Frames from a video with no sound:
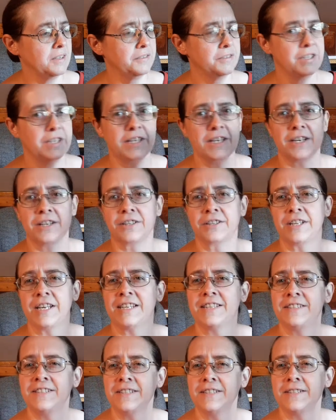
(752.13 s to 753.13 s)
the
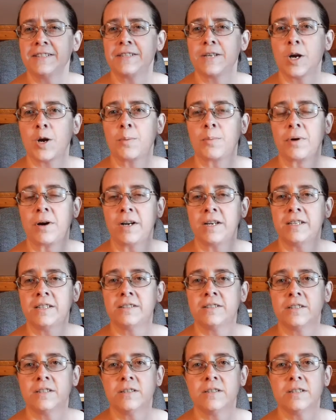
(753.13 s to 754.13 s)
Alexia Tarabotti
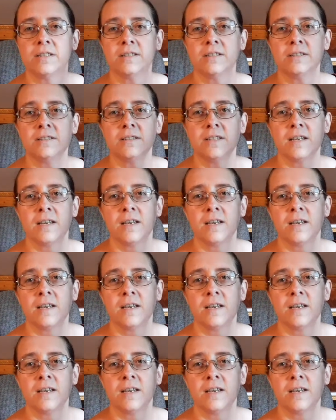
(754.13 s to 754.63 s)
series,